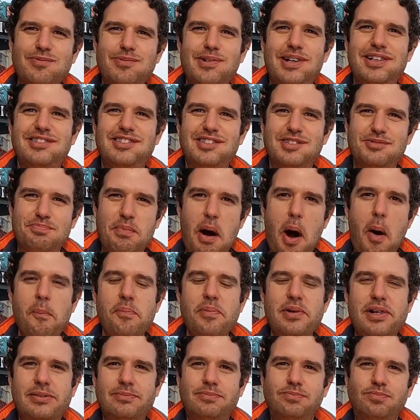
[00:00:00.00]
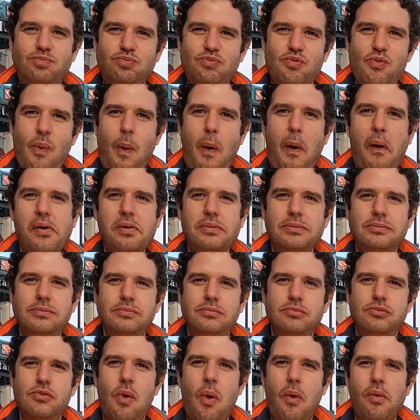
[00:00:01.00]
place is bumping. Okay,
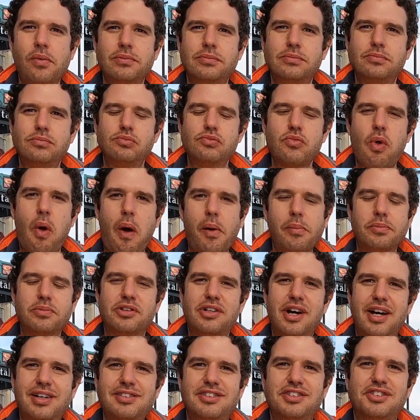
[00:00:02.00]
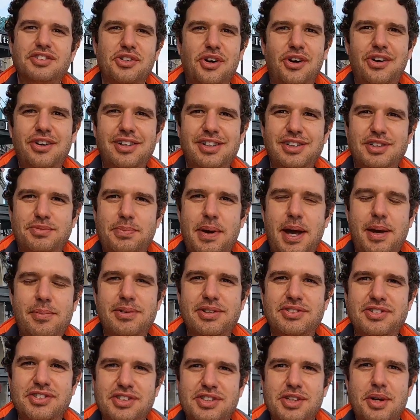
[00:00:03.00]
let's go. I'm trying to score this, babe. This